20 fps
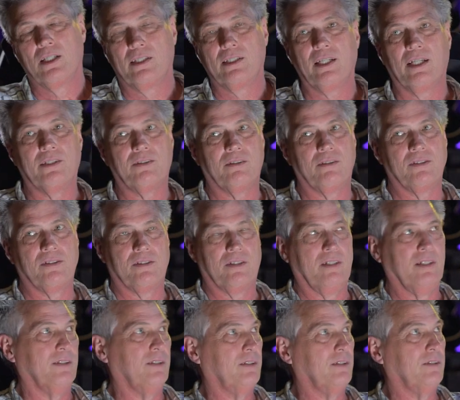Tetra's
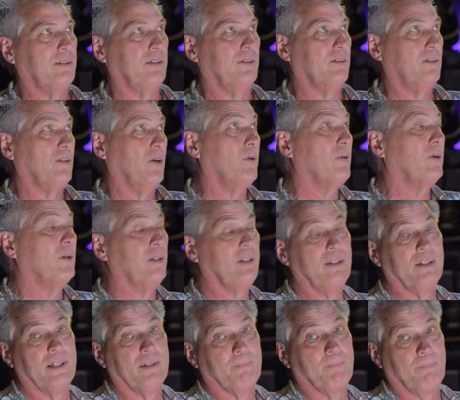
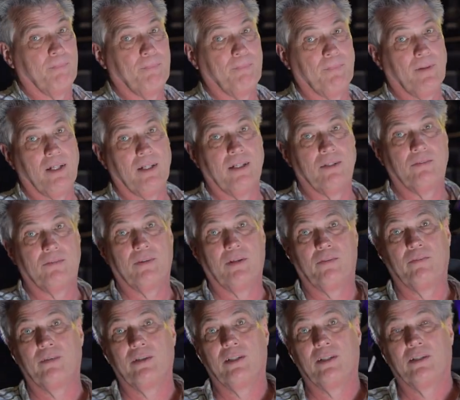totally
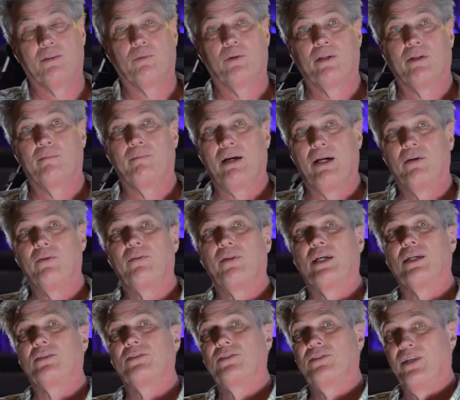really a word of mouth,
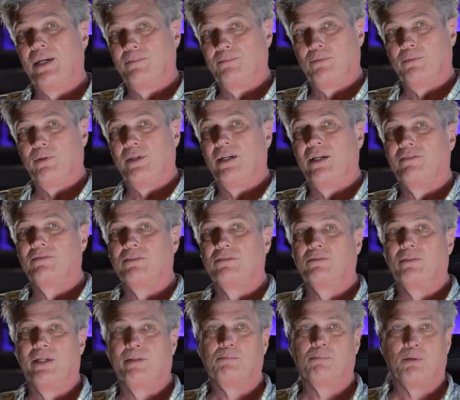except we have a
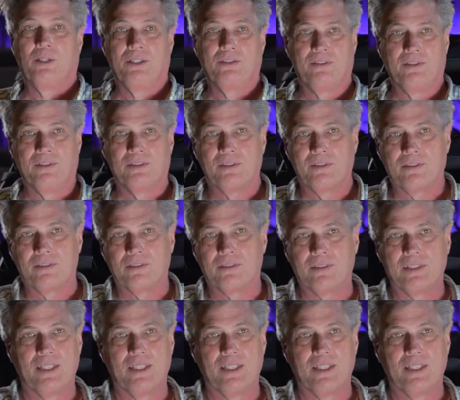web presence,